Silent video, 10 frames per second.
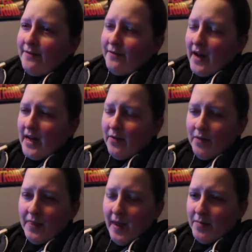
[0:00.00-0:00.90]
Friday
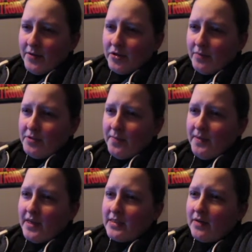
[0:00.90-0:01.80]
with that prescription
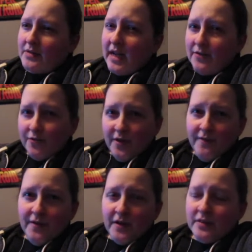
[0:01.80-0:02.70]
because I was out of
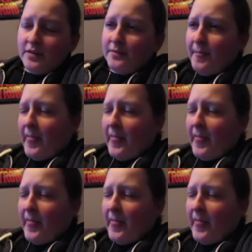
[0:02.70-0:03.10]
refills,